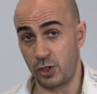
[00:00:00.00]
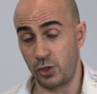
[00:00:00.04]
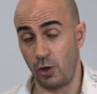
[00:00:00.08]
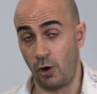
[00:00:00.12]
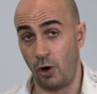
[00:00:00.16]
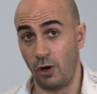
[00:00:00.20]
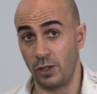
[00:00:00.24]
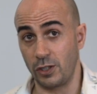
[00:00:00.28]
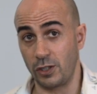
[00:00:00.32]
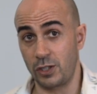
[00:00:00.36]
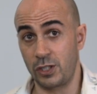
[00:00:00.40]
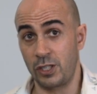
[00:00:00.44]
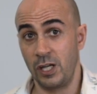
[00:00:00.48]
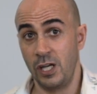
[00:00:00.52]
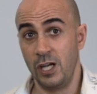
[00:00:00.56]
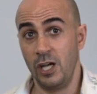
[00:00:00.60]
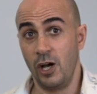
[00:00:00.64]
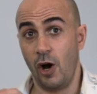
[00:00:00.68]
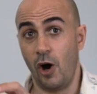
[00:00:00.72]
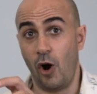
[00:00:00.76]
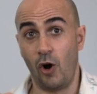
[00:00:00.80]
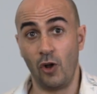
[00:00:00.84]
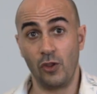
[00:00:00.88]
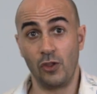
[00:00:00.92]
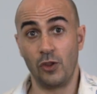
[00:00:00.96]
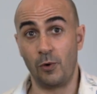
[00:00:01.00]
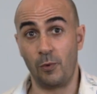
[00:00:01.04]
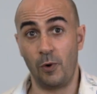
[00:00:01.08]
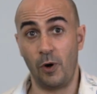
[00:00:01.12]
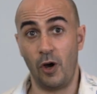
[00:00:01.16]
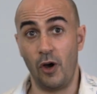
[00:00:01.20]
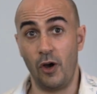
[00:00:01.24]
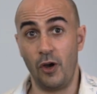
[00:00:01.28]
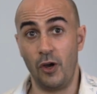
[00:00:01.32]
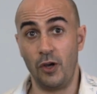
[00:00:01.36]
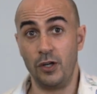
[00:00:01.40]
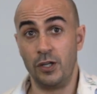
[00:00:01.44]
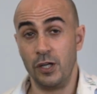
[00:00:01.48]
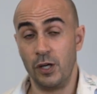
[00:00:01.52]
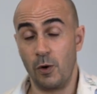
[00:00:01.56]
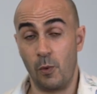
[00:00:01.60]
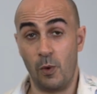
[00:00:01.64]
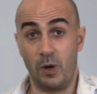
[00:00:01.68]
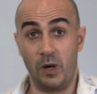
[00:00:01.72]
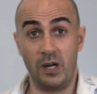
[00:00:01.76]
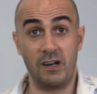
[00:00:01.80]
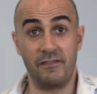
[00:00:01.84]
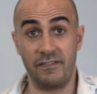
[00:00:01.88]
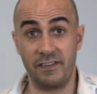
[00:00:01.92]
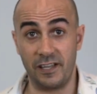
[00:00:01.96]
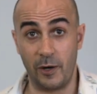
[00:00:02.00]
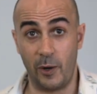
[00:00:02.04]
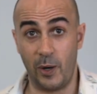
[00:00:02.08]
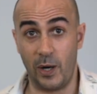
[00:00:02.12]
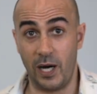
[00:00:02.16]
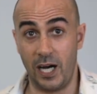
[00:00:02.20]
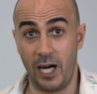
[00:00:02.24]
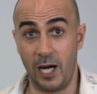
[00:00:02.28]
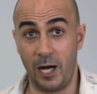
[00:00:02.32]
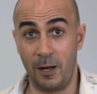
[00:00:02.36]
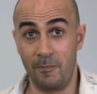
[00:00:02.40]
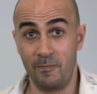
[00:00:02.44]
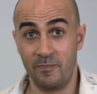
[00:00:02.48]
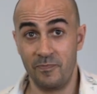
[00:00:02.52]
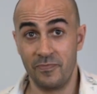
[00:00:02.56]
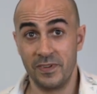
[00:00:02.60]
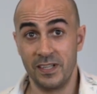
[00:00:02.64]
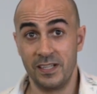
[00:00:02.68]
shots on the road, wherever you are.